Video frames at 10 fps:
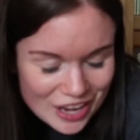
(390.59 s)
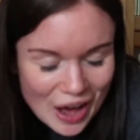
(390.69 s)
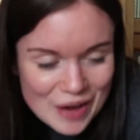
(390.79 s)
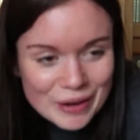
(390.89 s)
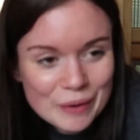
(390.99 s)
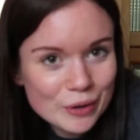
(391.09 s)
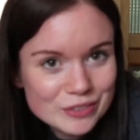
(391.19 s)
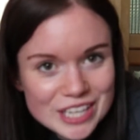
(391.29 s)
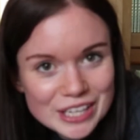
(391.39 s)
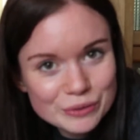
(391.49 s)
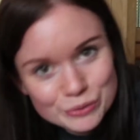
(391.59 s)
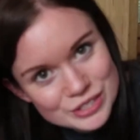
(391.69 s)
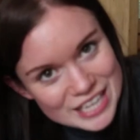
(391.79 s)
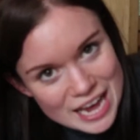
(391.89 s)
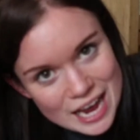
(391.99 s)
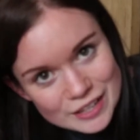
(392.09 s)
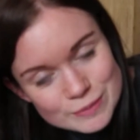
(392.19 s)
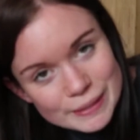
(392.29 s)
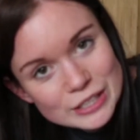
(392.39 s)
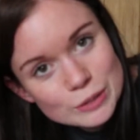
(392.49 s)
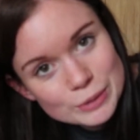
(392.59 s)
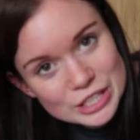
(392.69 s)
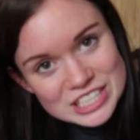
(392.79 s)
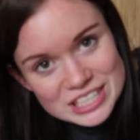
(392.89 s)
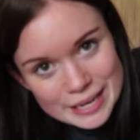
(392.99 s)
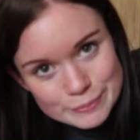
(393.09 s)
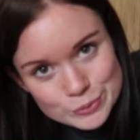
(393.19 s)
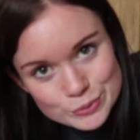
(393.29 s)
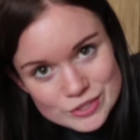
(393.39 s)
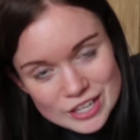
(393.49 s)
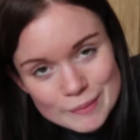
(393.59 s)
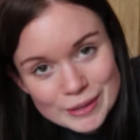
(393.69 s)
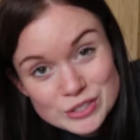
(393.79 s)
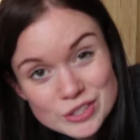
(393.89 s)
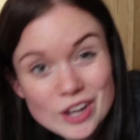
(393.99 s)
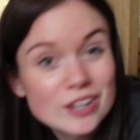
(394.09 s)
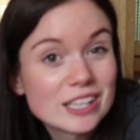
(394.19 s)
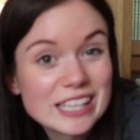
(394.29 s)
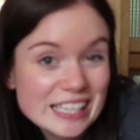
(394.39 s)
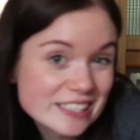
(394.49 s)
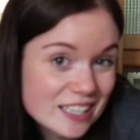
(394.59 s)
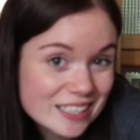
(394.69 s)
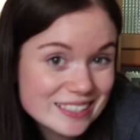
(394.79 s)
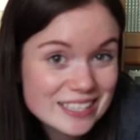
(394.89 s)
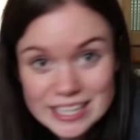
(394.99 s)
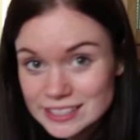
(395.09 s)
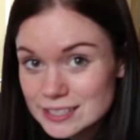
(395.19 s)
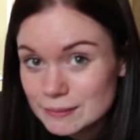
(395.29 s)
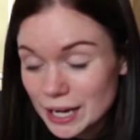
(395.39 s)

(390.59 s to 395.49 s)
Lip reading: I won't take you through today how to make your bookish labels. I'll do that on a later date.